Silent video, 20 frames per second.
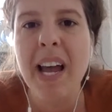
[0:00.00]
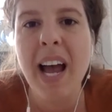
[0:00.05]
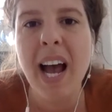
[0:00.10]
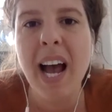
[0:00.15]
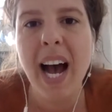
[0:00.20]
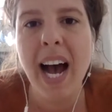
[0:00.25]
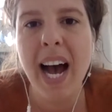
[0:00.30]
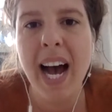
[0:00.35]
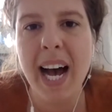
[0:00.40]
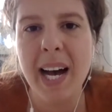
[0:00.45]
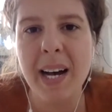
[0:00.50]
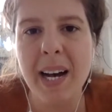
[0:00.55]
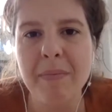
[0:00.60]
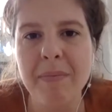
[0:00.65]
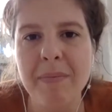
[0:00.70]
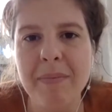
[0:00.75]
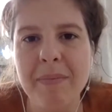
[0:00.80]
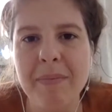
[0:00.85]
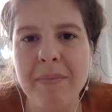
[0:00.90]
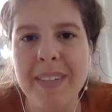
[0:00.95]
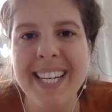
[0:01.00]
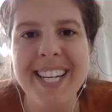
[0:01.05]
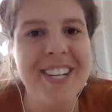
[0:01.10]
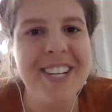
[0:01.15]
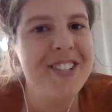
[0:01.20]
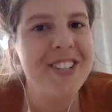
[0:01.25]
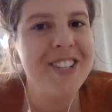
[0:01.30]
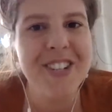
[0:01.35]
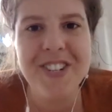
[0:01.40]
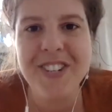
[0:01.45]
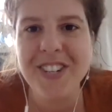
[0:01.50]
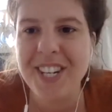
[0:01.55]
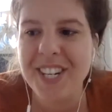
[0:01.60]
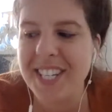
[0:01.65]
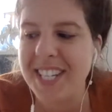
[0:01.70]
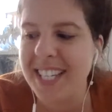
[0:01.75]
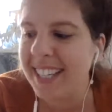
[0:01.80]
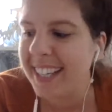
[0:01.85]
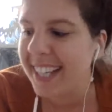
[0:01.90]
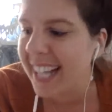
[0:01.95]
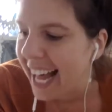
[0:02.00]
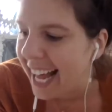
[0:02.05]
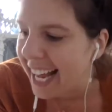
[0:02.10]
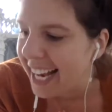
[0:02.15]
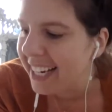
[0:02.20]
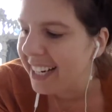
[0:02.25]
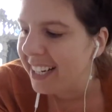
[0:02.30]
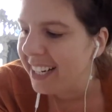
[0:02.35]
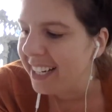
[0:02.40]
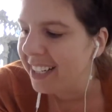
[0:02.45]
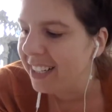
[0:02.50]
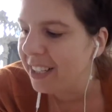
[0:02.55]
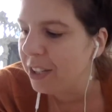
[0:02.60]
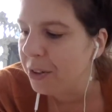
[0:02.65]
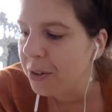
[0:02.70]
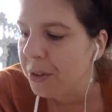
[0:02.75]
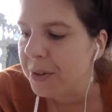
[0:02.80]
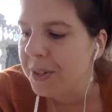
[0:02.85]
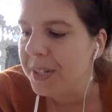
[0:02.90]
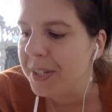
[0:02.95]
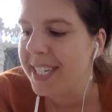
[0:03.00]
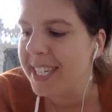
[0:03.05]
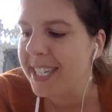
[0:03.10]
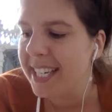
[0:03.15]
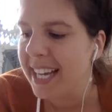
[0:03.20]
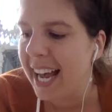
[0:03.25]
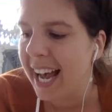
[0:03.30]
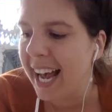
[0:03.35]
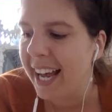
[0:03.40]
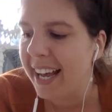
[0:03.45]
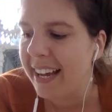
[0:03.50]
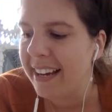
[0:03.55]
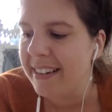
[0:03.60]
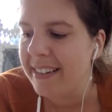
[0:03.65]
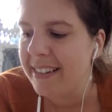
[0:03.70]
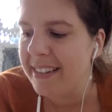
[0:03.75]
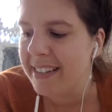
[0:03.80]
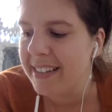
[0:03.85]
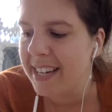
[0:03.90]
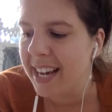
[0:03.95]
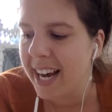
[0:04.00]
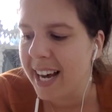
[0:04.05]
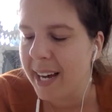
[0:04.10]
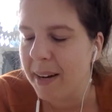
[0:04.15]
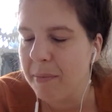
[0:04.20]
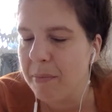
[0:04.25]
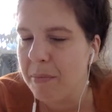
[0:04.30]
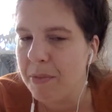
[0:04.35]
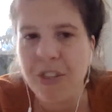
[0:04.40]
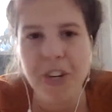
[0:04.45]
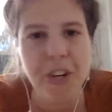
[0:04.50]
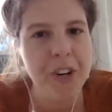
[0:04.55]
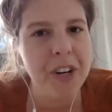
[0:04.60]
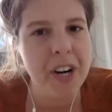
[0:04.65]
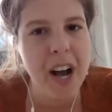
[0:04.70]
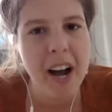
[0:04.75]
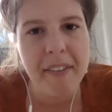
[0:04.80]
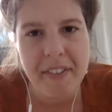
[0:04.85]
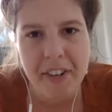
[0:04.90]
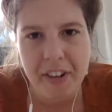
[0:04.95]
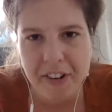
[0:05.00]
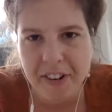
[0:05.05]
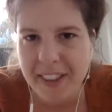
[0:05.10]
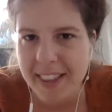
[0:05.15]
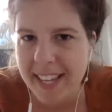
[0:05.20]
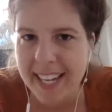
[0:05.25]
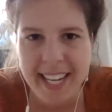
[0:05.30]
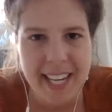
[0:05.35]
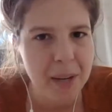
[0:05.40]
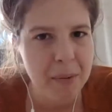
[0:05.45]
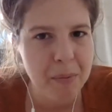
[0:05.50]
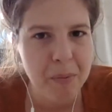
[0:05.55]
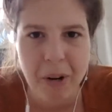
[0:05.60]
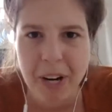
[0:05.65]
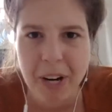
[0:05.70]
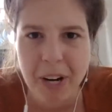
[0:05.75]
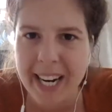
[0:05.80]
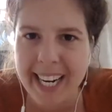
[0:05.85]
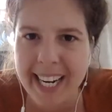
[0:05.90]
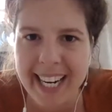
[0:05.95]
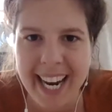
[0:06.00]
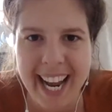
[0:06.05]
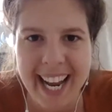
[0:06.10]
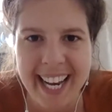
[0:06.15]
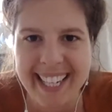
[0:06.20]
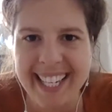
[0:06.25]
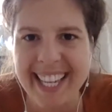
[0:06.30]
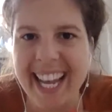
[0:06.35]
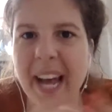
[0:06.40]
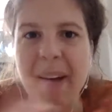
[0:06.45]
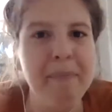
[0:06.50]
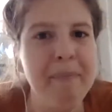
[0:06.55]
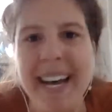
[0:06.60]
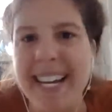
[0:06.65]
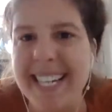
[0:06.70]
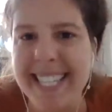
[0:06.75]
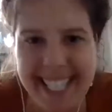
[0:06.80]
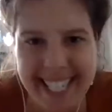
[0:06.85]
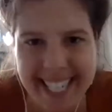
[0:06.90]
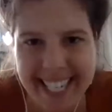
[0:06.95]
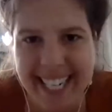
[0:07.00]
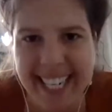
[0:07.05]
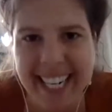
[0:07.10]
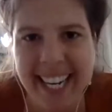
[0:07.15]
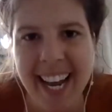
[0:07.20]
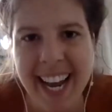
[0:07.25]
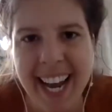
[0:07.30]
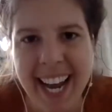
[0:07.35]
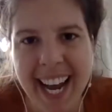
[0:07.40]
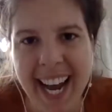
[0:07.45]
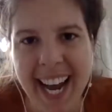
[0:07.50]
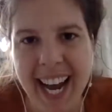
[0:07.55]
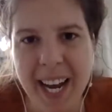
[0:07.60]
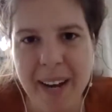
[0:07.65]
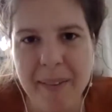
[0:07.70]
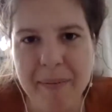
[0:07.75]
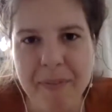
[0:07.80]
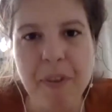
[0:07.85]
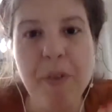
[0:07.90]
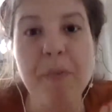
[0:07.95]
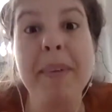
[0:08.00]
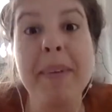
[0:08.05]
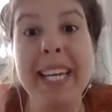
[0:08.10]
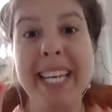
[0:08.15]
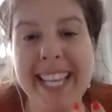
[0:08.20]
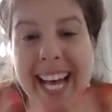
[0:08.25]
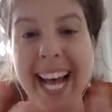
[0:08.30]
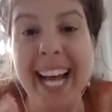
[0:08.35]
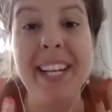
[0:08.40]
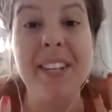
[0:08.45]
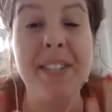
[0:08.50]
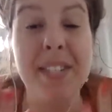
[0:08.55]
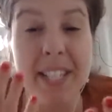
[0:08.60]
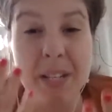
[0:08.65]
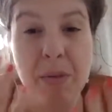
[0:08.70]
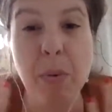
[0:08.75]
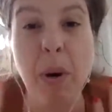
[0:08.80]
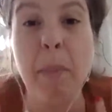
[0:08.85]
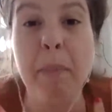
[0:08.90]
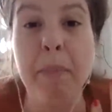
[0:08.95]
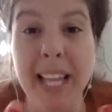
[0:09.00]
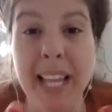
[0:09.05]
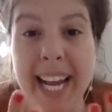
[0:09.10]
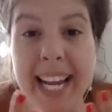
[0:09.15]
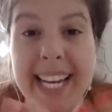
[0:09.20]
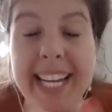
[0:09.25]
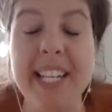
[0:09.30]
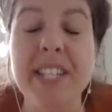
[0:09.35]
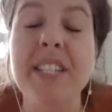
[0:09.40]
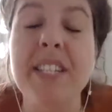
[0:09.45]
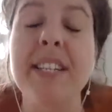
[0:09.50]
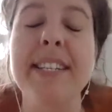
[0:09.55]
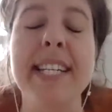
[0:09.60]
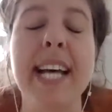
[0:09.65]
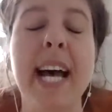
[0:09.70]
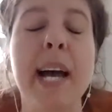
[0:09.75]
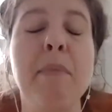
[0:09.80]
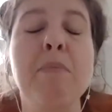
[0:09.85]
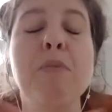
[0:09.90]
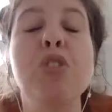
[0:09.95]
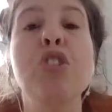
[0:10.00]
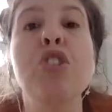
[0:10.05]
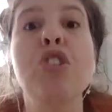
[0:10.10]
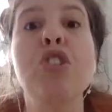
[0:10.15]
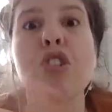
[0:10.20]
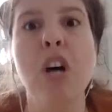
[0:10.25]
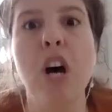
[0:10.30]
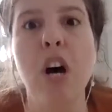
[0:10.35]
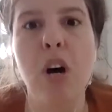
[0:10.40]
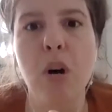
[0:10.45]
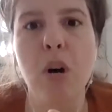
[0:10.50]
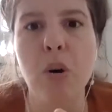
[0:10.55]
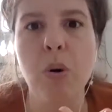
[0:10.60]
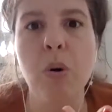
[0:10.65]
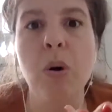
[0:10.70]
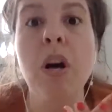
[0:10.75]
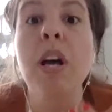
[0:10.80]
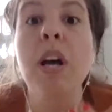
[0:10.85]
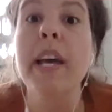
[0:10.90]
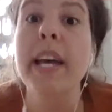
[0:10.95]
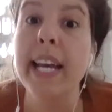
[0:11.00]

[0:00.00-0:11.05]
to just let loose and turn off your thinking brain and get messy. For me, that's what play is, because I'm so